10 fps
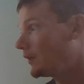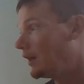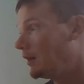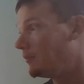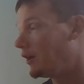
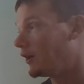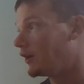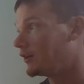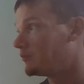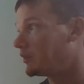
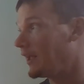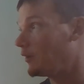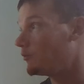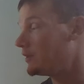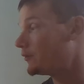Our
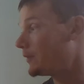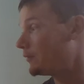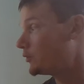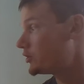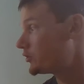plant would be the
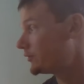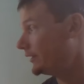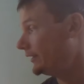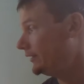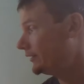redwood
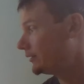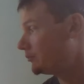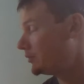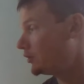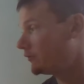tree,
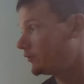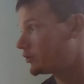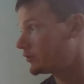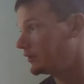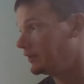beautiful
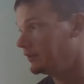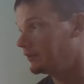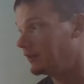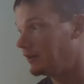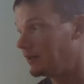tree.
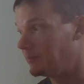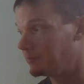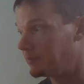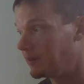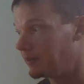
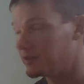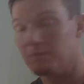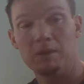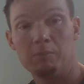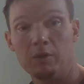
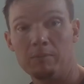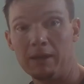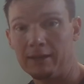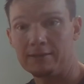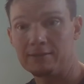Here's me pulling
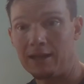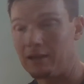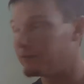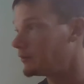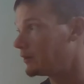my cousin
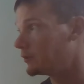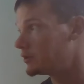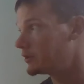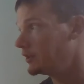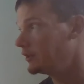out of a
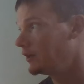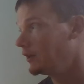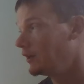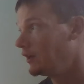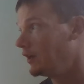redwood tree.
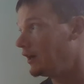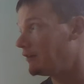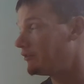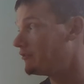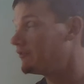
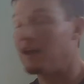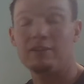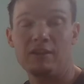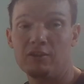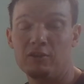Fun
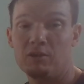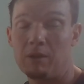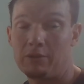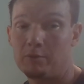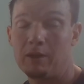fact that I learned
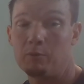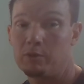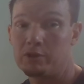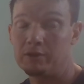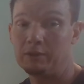about the
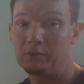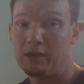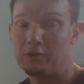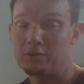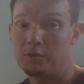redwood tree
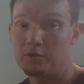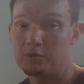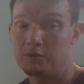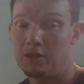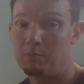when I was going to
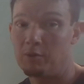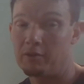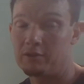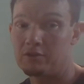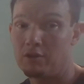school at
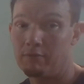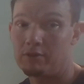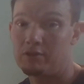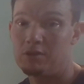Humboldt, there's over